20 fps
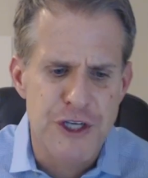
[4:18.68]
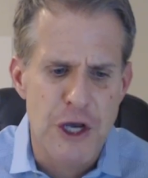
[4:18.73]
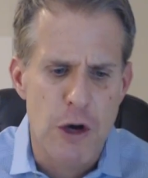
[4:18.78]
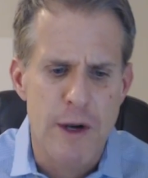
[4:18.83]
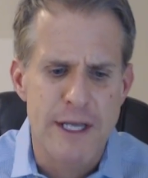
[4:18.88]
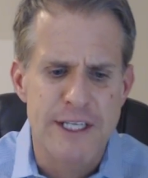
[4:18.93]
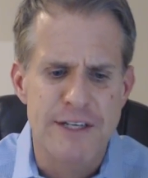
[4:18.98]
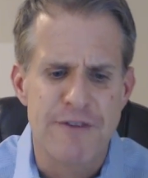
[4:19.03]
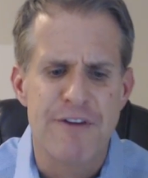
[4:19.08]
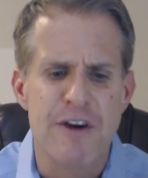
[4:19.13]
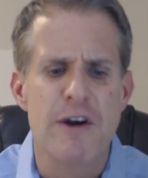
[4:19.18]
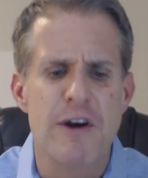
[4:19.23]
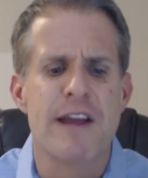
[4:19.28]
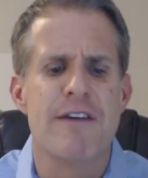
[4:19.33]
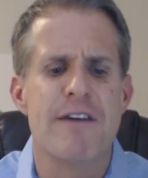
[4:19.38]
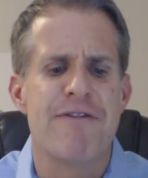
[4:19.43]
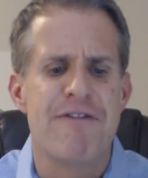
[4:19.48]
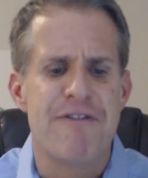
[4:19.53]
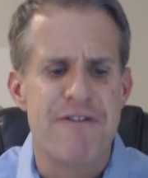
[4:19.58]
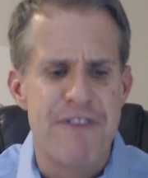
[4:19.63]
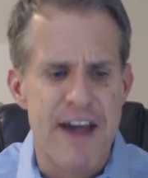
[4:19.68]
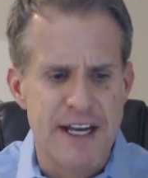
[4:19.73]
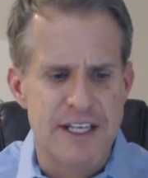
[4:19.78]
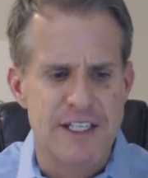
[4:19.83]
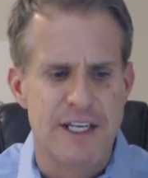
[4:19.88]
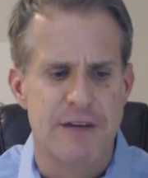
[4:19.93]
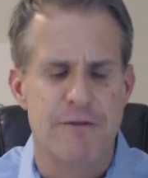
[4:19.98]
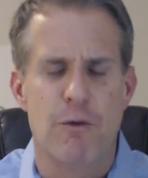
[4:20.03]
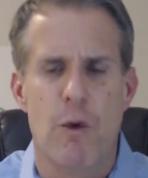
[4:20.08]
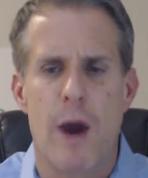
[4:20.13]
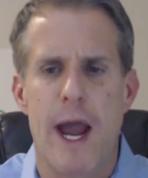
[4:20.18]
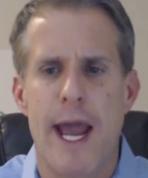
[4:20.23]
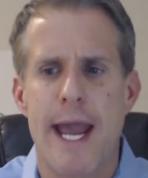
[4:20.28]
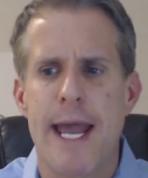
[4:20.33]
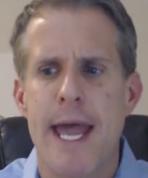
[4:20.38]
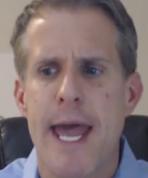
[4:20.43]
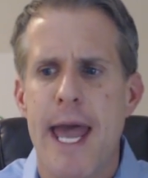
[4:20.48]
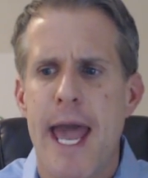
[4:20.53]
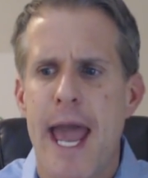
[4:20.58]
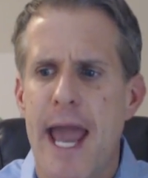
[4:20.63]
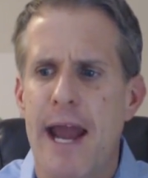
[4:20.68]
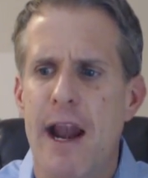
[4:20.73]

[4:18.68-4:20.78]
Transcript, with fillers: so it's a very effective way.